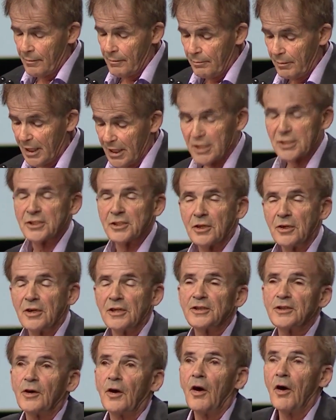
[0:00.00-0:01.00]

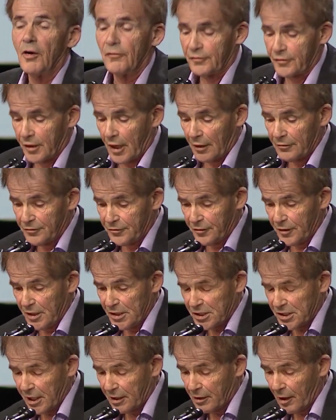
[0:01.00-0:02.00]
ministers of
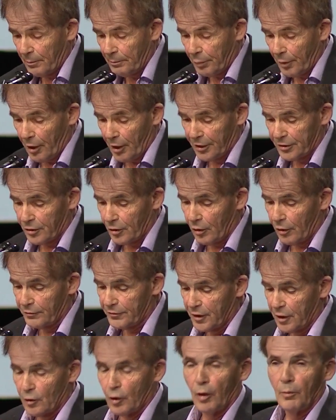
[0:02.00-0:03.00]
countries that are part of
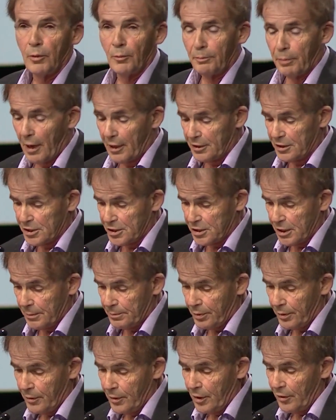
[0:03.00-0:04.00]
the Global
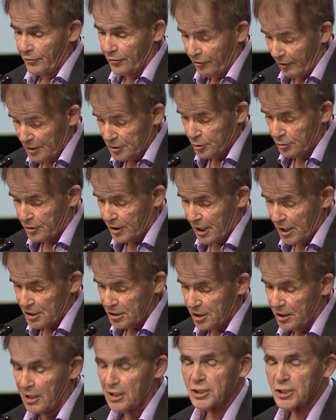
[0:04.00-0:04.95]
Partnership for Education.